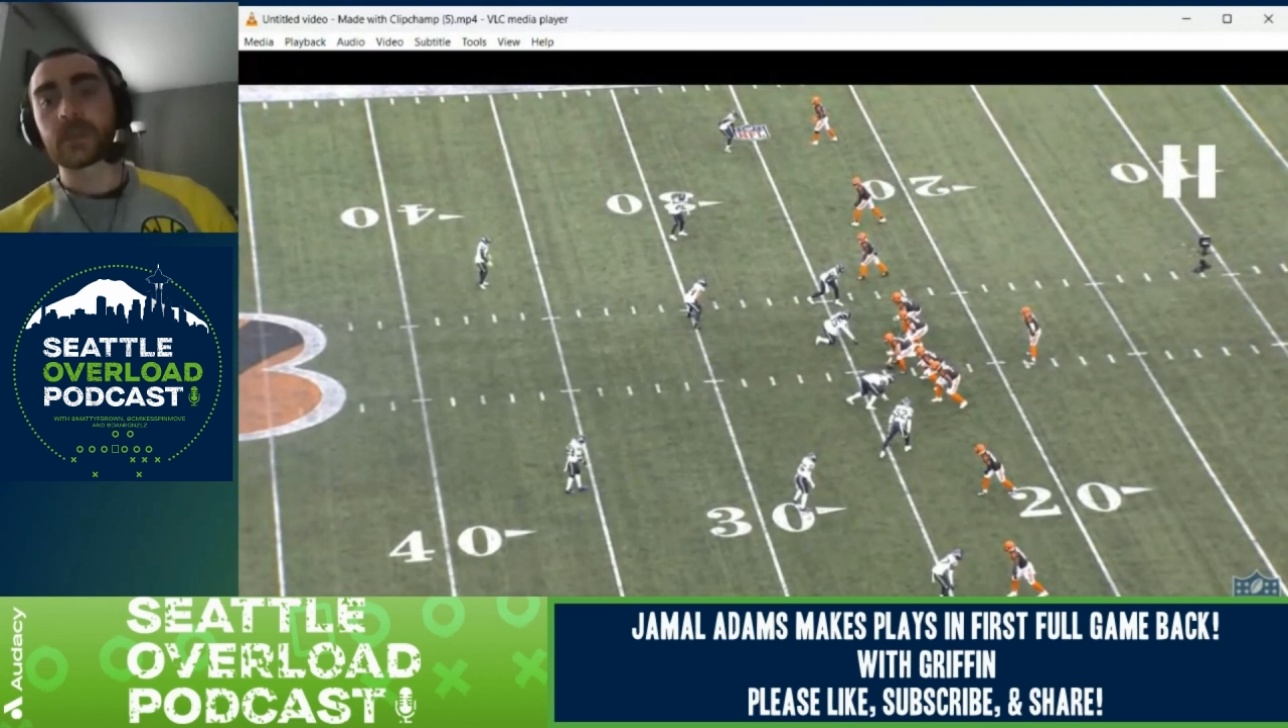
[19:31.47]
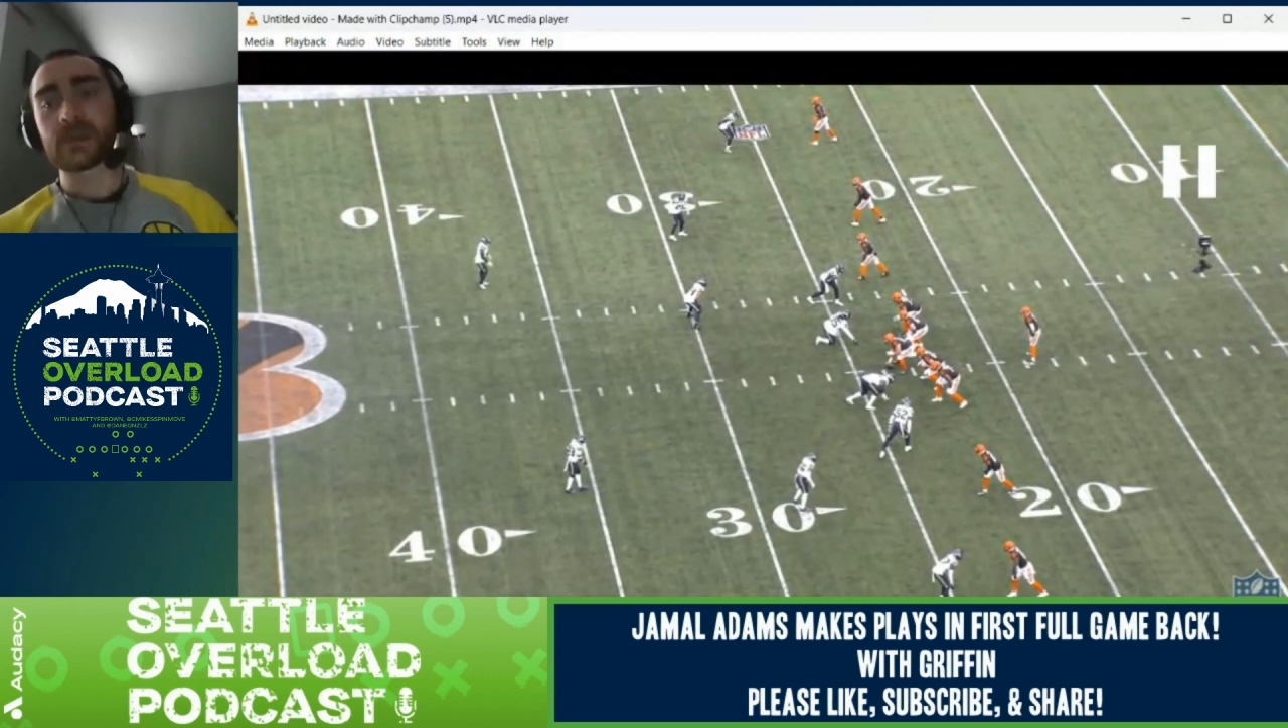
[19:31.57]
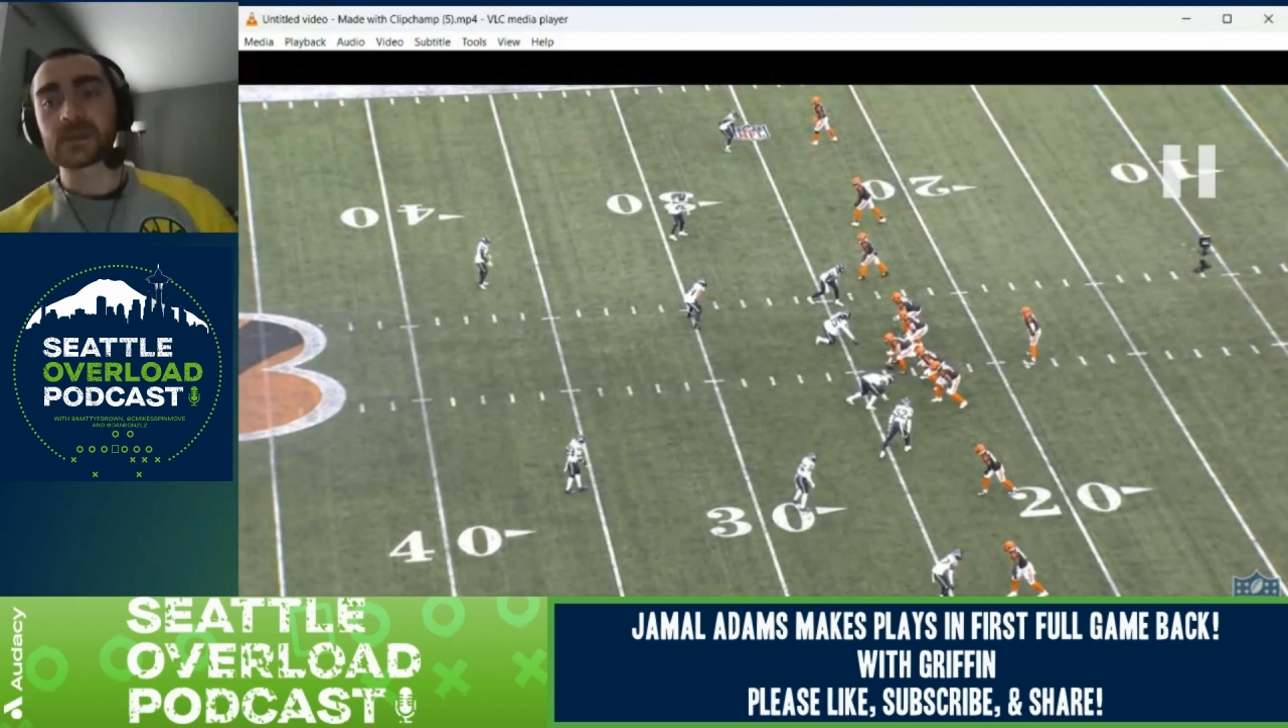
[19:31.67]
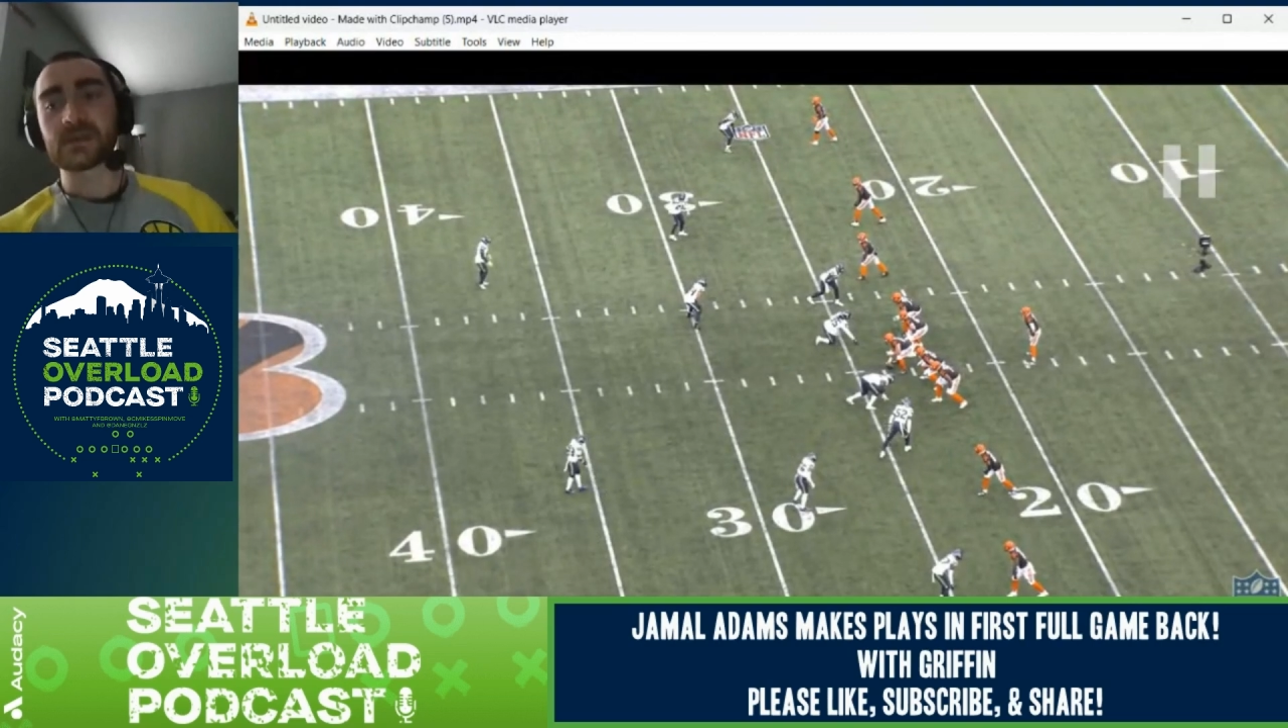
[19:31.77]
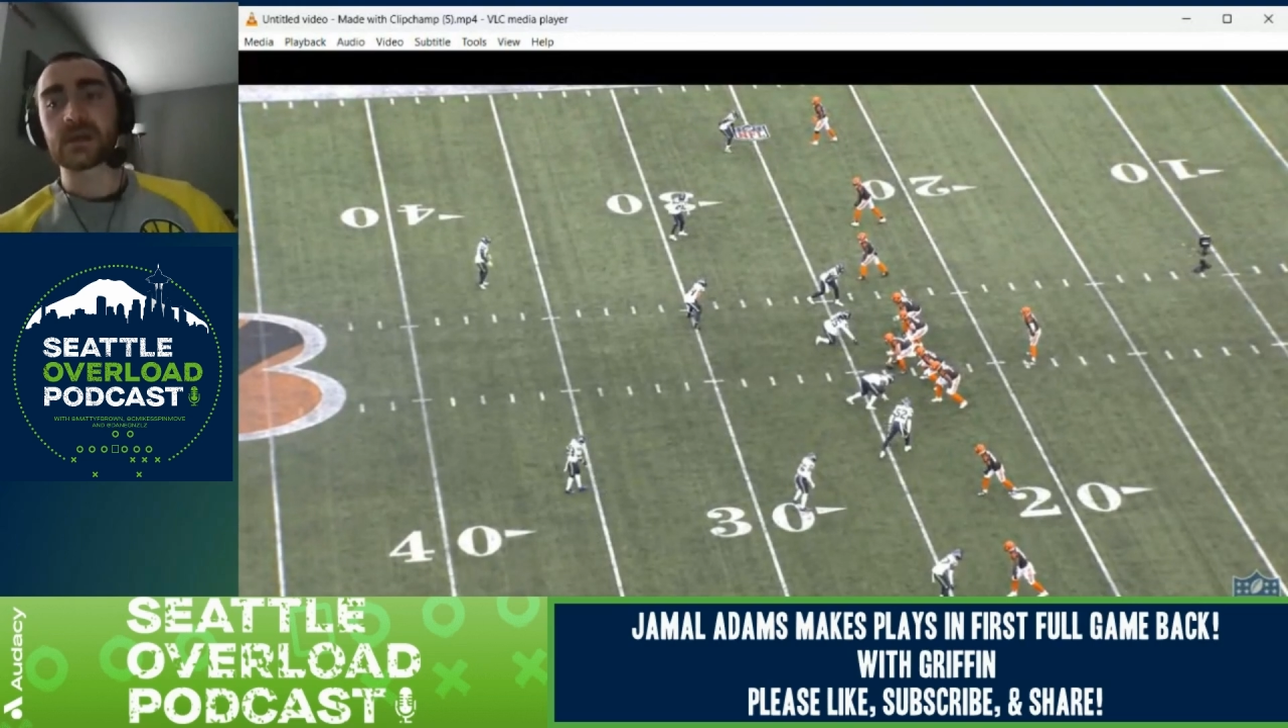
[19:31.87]

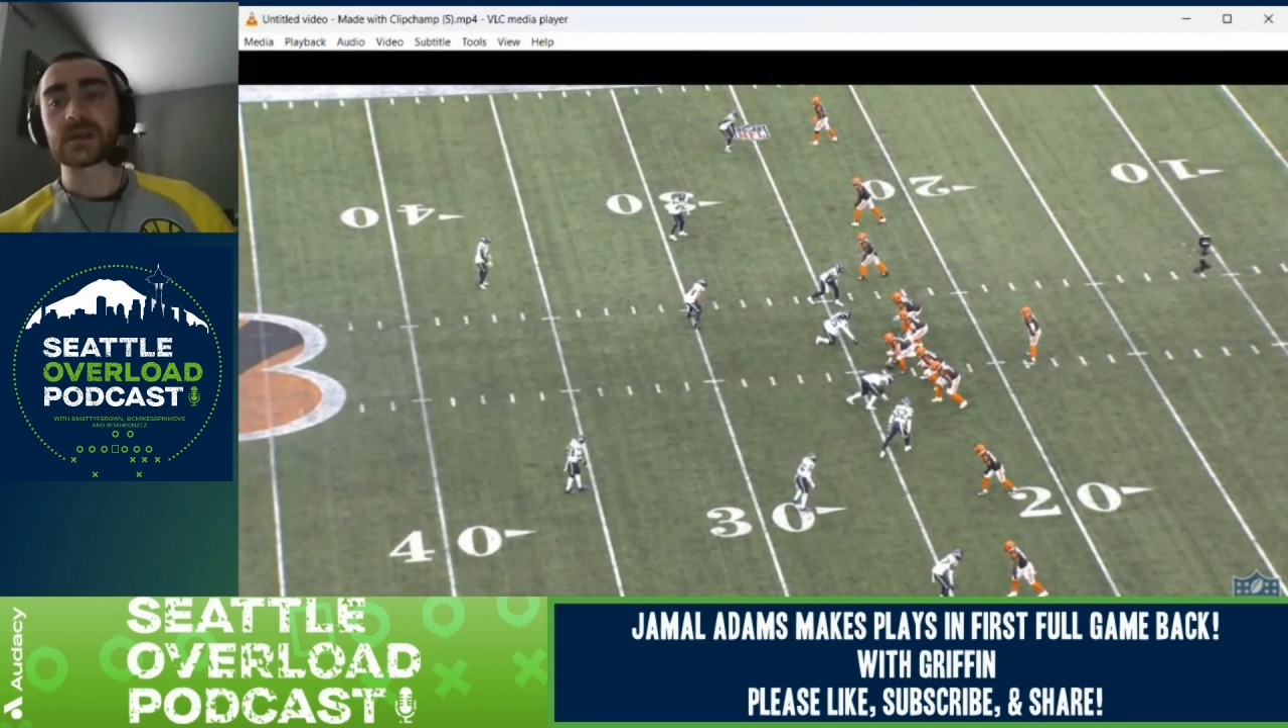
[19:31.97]
it's not